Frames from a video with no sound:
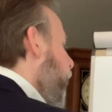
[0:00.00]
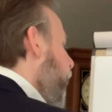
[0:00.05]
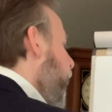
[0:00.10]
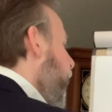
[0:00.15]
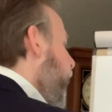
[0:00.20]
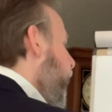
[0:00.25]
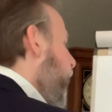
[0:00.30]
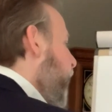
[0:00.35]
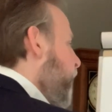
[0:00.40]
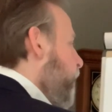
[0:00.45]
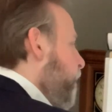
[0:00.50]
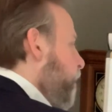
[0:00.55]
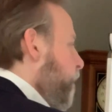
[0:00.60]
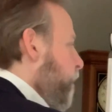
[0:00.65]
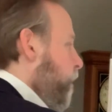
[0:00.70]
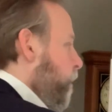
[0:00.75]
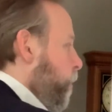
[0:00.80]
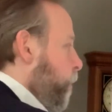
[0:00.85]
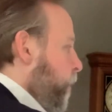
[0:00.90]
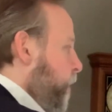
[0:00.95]
And
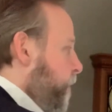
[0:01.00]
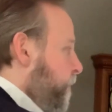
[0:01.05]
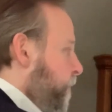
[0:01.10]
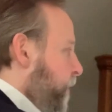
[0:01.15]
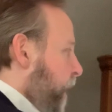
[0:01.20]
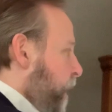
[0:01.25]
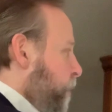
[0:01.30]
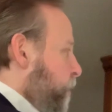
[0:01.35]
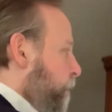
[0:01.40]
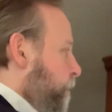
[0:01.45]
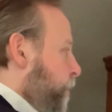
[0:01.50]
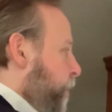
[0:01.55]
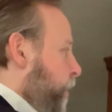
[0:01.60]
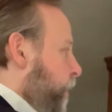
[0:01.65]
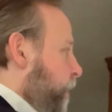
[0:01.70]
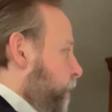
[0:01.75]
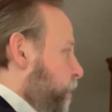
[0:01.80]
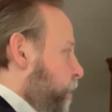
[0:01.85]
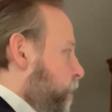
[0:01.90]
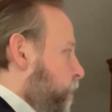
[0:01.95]
we found in
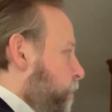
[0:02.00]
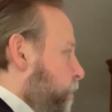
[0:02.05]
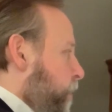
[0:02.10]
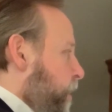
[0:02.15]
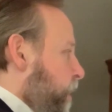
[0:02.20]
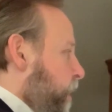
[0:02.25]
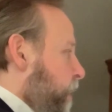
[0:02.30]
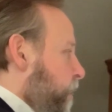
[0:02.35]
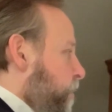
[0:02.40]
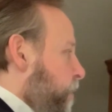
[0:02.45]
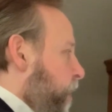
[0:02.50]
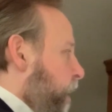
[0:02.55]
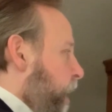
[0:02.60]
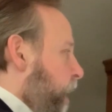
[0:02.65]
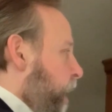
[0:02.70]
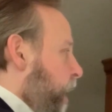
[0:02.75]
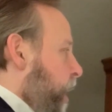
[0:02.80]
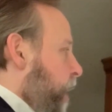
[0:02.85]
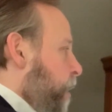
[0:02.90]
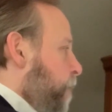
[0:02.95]
part 3 of
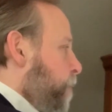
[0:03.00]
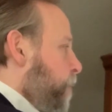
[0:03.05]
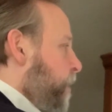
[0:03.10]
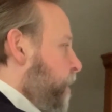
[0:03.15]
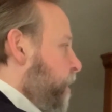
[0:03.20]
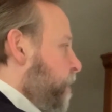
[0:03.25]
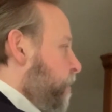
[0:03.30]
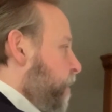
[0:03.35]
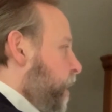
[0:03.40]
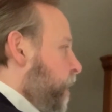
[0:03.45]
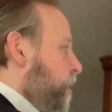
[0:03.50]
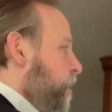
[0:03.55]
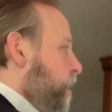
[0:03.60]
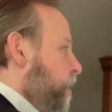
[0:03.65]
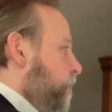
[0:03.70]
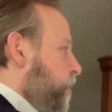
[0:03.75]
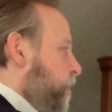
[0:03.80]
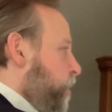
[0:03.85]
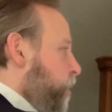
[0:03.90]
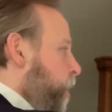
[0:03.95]
A, P of N
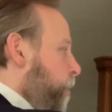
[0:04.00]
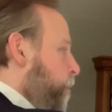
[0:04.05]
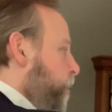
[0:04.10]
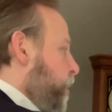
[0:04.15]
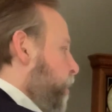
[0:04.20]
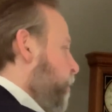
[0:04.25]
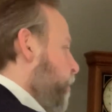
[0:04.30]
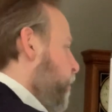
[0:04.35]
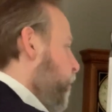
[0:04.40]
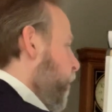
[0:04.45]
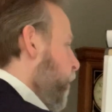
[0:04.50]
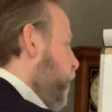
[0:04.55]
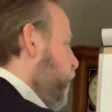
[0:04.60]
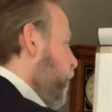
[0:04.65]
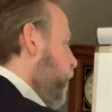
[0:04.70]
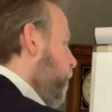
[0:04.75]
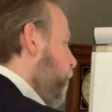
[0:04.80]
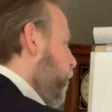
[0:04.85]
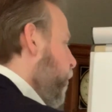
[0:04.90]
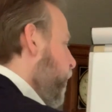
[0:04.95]
given W is
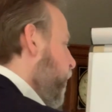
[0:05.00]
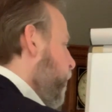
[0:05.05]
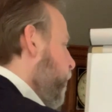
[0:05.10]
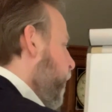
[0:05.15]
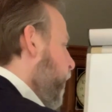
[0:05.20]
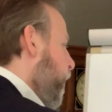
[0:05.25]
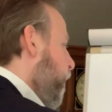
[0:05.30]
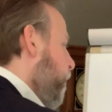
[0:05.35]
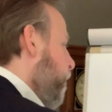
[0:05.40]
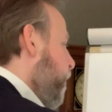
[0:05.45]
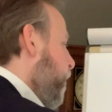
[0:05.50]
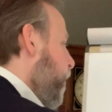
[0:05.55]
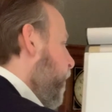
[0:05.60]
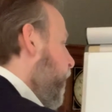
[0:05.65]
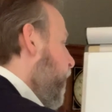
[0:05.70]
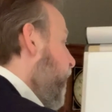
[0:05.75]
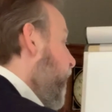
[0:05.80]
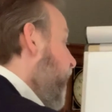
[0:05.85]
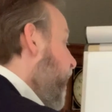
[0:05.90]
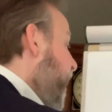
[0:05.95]
also 0.12.
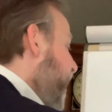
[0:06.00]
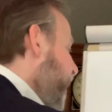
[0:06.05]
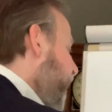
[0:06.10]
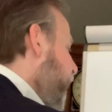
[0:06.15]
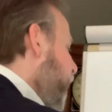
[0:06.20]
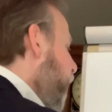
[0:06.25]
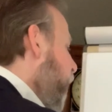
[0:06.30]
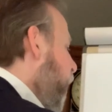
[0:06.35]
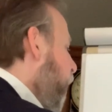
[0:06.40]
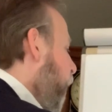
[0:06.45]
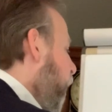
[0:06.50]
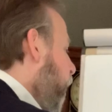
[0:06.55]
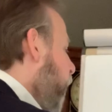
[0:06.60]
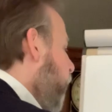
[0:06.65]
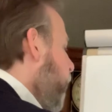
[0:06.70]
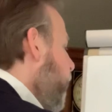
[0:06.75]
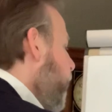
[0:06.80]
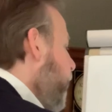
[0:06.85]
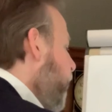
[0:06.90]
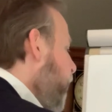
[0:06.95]
They
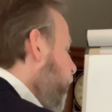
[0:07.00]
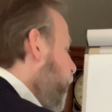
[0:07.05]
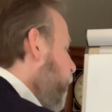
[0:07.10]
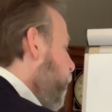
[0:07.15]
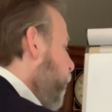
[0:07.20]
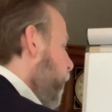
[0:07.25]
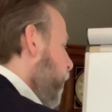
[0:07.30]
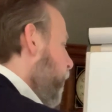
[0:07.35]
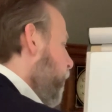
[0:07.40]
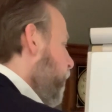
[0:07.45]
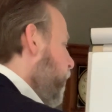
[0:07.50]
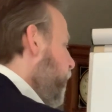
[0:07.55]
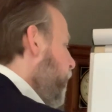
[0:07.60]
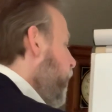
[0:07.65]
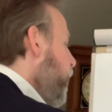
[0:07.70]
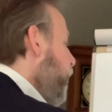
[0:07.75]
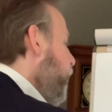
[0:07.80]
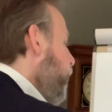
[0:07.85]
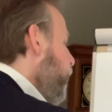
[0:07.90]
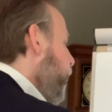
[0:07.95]
are equal.
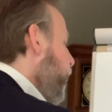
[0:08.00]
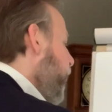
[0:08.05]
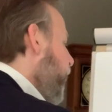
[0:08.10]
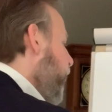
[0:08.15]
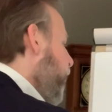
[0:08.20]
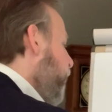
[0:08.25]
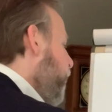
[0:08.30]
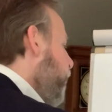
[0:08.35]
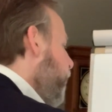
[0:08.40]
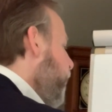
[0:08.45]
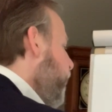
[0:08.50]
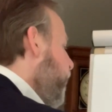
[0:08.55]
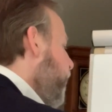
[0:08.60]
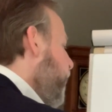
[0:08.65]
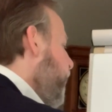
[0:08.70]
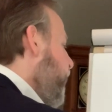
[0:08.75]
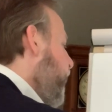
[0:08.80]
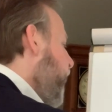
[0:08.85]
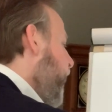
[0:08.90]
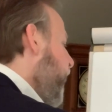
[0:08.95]
So the answer is
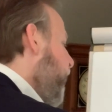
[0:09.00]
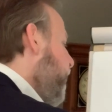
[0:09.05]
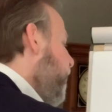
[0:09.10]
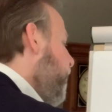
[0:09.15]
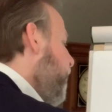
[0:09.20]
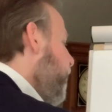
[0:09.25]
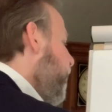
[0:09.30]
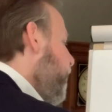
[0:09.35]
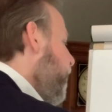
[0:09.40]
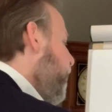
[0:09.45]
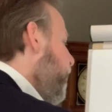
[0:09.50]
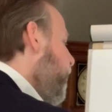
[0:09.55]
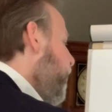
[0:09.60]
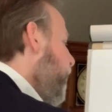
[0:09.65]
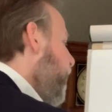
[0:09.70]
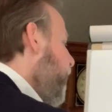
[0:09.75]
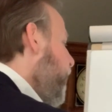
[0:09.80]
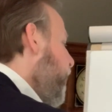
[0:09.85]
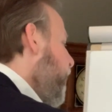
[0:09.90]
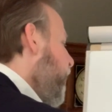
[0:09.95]
yes,
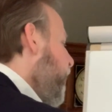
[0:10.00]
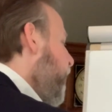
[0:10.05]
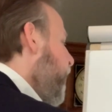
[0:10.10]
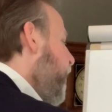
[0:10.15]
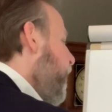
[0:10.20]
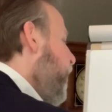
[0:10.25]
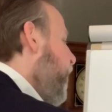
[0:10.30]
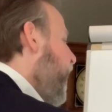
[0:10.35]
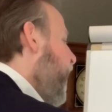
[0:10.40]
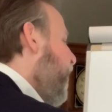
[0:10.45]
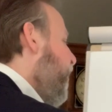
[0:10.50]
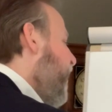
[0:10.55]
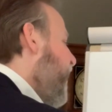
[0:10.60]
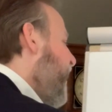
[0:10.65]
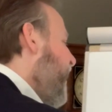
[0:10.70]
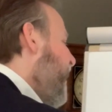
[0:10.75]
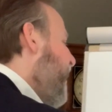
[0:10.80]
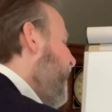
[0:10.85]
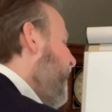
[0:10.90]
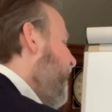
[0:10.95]
they're
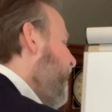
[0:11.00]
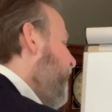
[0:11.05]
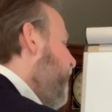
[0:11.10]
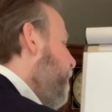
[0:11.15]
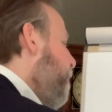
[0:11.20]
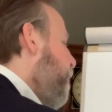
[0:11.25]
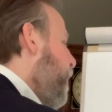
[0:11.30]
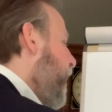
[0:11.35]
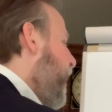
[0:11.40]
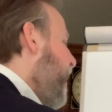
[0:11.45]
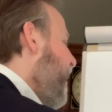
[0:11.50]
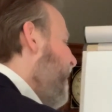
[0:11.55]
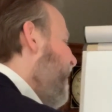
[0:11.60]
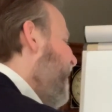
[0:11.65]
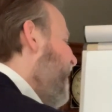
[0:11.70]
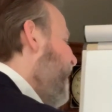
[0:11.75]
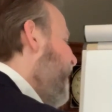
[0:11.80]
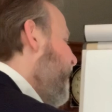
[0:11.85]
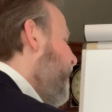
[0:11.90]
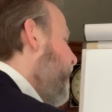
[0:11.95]

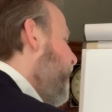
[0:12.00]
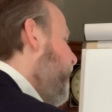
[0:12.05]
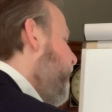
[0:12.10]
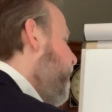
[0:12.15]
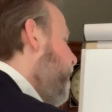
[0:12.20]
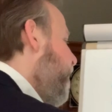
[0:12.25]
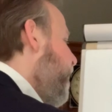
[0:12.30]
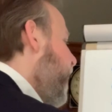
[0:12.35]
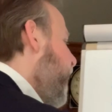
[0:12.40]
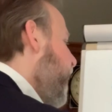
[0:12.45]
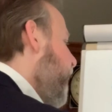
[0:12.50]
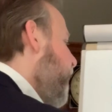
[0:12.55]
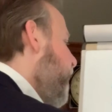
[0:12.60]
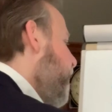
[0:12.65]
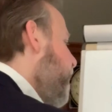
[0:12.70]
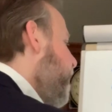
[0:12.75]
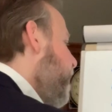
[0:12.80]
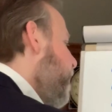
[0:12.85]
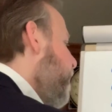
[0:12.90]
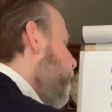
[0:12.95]
independent
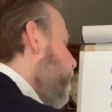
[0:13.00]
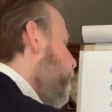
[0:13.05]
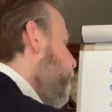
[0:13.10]
events.